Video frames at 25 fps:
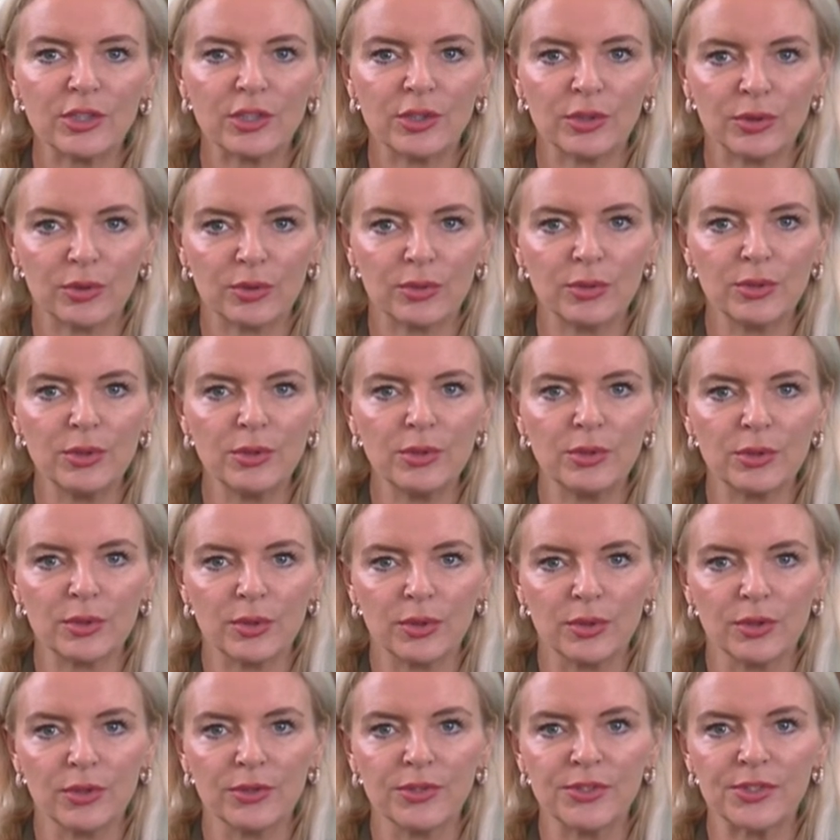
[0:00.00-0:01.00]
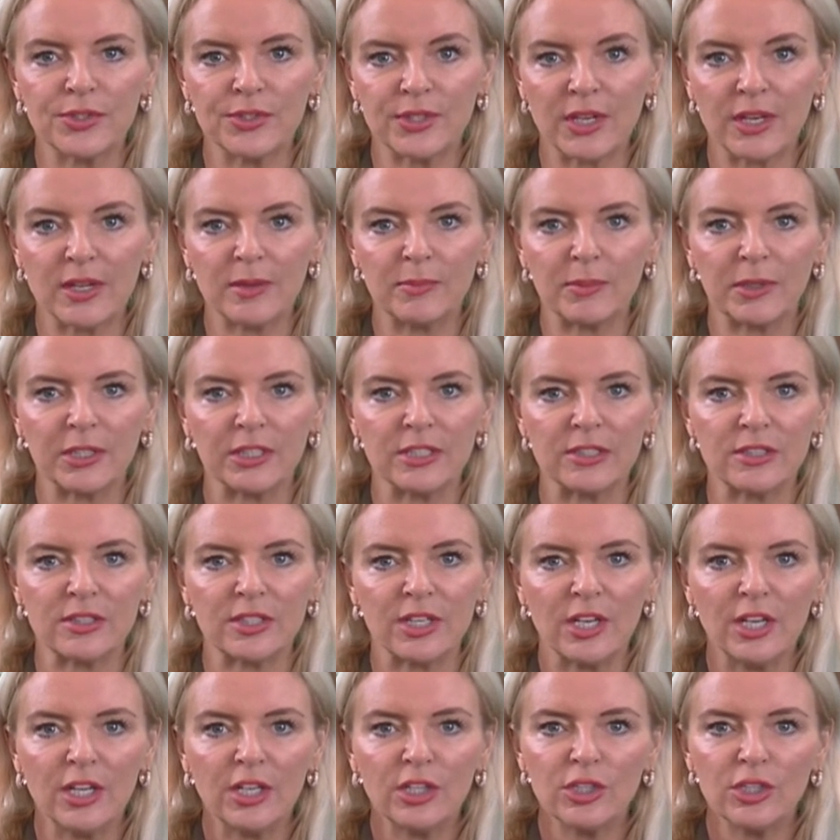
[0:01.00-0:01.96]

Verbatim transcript: a crude oil surplus